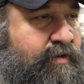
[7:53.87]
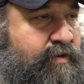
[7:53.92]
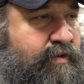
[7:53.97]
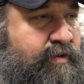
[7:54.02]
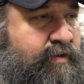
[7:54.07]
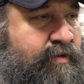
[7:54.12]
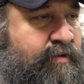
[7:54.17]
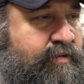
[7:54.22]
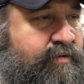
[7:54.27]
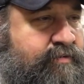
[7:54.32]

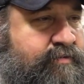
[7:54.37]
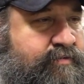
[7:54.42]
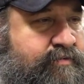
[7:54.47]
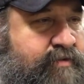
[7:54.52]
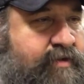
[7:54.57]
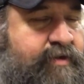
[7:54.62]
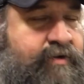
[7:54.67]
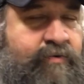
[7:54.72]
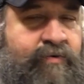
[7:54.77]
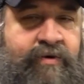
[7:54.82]
Uh,
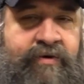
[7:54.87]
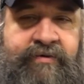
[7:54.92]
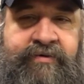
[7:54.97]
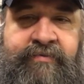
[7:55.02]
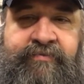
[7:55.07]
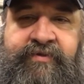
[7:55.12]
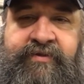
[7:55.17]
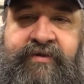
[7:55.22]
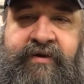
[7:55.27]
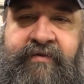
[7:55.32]
tried to order
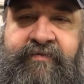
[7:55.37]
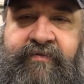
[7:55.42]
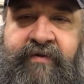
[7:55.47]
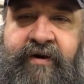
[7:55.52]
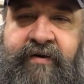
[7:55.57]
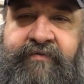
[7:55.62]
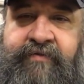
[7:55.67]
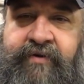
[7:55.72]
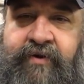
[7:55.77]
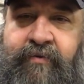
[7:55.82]
some stuff
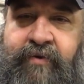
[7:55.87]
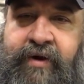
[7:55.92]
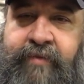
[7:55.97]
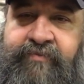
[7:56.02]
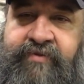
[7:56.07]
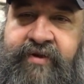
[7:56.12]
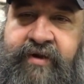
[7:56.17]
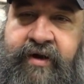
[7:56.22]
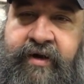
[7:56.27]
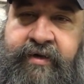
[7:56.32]
off their
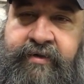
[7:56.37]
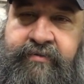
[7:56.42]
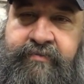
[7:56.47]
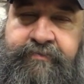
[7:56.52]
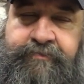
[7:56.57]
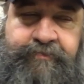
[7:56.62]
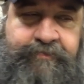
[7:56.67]
website.